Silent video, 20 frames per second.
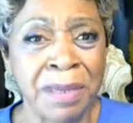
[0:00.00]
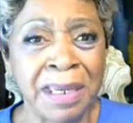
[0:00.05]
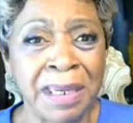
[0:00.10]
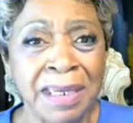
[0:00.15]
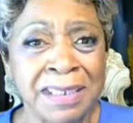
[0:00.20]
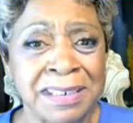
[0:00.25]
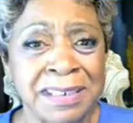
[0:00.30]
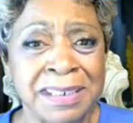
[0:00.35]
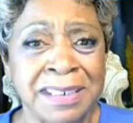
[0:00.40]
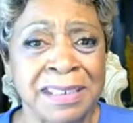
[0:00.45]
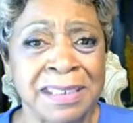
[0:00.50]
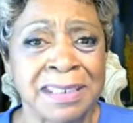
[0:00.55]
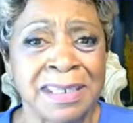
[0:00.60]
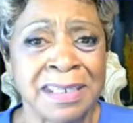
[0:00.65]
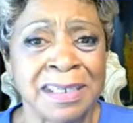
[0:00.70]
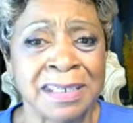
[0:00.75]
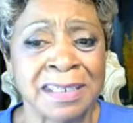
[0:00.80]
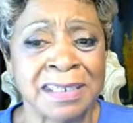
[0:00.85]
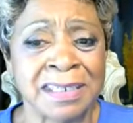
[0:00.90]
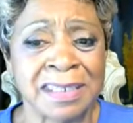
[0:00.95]

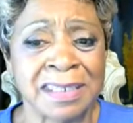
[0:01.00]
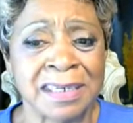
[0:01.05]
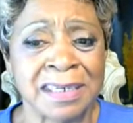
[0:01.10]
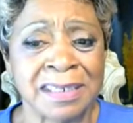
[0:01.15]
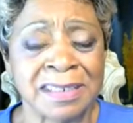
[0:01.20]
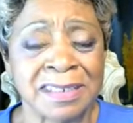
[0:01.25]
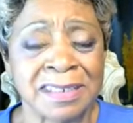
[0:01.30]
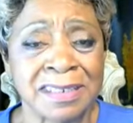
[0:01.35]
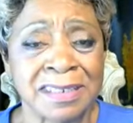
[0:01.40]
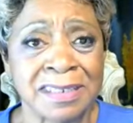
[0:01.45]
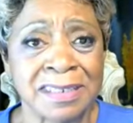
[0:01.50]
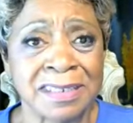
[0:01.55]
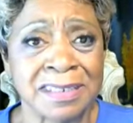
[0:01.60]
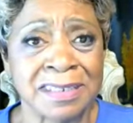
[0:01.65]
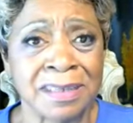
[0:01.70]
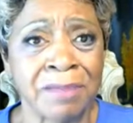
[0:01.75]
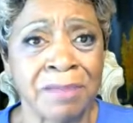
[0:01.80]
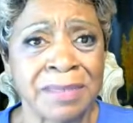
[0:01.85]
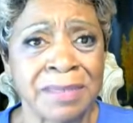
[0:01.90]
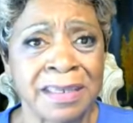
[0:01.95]
humility is, is
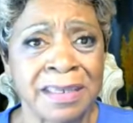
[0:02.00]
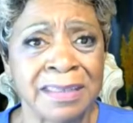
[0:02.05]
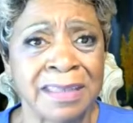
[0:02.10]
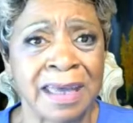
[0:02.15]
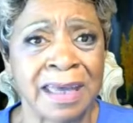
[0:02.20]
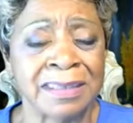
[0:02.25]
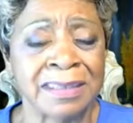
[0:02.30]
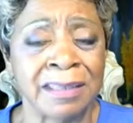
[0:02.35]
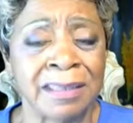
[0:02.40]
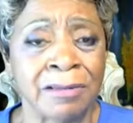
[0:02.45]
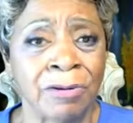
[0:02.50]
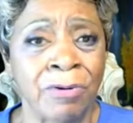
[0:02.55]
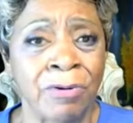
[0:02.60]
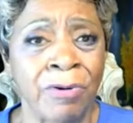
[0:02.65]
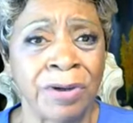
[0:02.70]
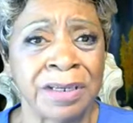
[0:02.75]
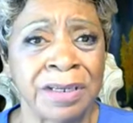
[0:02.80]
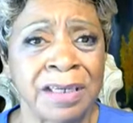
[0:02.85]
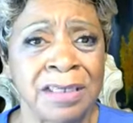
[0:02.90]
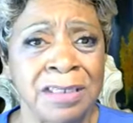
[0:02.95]
something that the
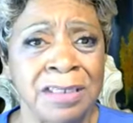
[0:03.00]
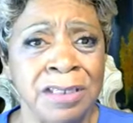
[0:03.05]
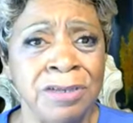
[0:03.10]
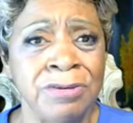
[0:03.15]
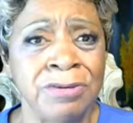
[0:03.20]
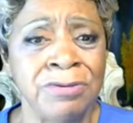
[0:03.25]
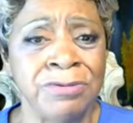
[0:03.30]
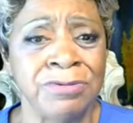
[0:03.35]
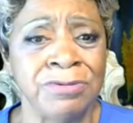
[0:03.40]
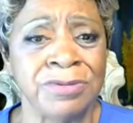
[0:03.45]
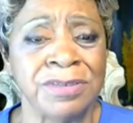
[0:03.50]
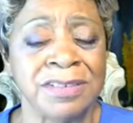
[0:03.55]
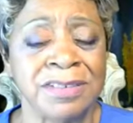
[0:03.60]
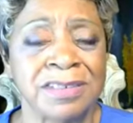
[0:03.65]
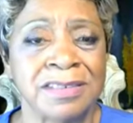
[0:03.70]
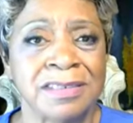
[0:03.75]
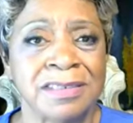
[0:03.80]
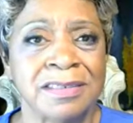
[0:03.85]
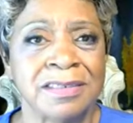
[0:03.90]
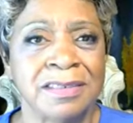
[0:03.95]
Lord can
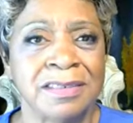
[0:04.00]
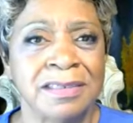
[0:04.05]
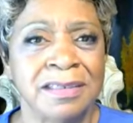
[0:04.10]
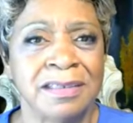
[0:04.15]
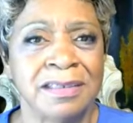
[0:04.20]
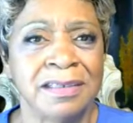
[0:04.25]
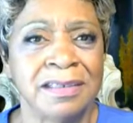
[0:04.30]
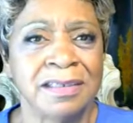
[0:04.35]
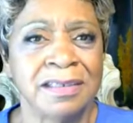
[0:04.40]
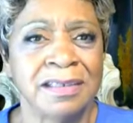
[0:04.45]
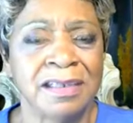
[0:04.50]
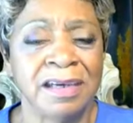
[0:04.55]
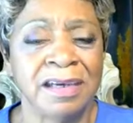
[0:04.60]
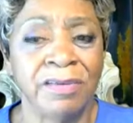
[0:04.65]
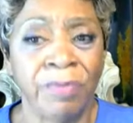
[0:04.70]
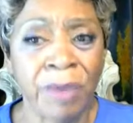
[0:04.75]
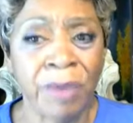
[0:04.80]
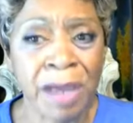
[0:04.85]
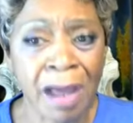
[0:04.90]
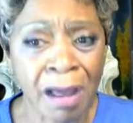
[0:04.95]
use.
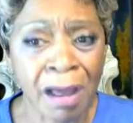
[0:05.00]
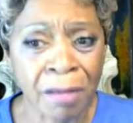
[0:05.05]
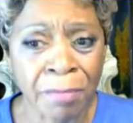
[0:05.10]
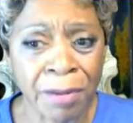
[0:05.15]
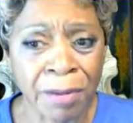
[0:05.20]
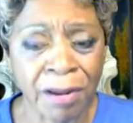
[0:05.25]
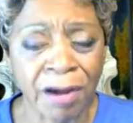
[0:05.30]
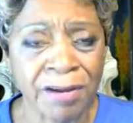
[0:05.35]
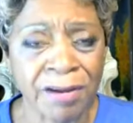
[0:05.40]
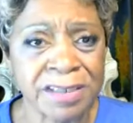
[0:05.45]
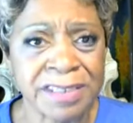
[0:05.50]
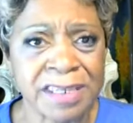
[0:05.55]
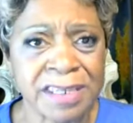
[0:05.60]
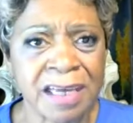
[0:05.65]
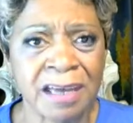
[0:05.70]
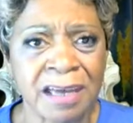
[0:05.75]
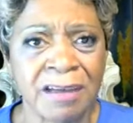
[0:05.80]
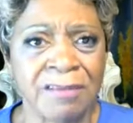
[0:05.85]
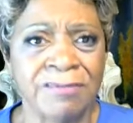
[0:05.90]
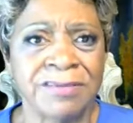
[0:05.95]
If we humble
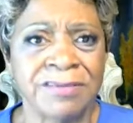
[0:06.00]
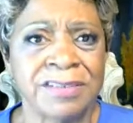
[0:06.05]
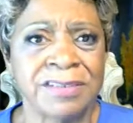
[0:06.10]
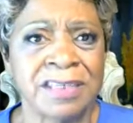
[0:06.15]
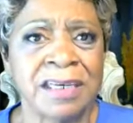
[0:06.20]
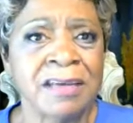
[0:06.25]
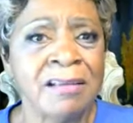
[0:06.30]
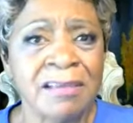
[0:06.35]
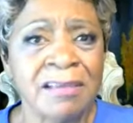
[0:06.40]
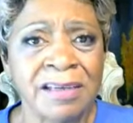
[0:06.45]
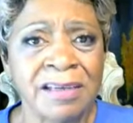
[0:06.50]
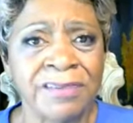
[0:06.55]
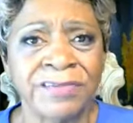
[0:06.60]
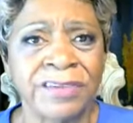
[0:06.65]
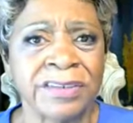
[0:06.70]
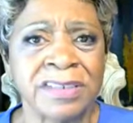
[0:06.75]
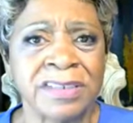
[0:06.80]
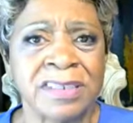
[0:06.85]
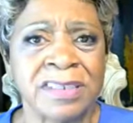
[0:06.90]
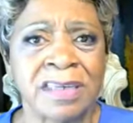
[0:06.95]
ourselves, He'll
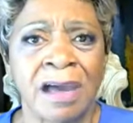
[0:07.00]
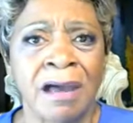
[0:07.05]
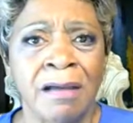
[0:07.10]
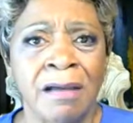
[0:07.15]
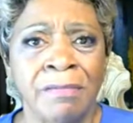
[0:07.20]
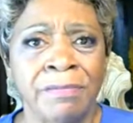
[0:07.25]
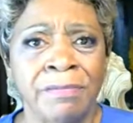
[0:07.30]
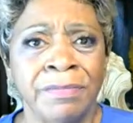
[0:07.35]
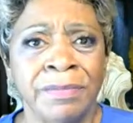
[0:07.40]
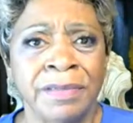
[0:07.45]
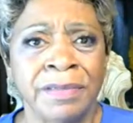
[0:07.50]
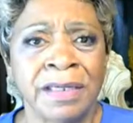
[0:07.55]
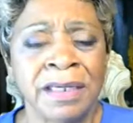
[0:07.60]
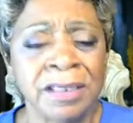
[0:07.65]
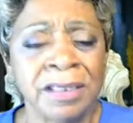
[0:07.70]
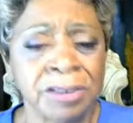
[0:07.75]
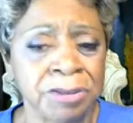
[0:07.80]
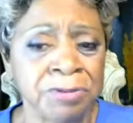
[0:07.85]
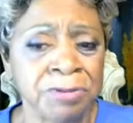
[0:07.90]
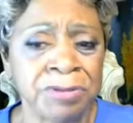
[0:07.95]
lift us up
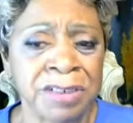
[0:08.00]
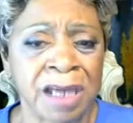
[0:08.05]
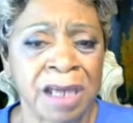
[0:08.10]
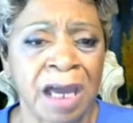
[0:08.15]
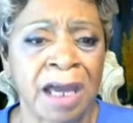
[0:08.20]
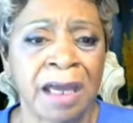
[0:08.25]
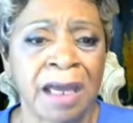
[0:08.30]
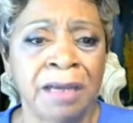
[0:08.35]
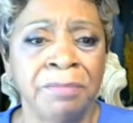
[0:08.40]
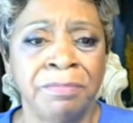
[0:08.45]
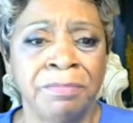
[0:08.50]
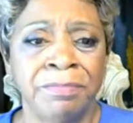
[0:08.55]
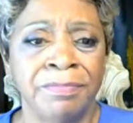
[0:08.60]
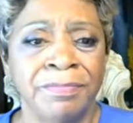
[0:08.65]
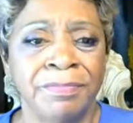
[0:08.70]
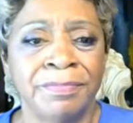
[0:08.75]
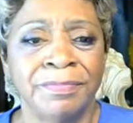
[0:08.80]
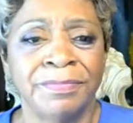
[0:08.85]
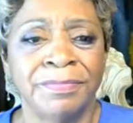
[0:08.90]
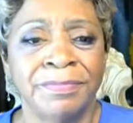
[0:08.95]
in due time.
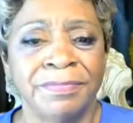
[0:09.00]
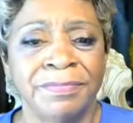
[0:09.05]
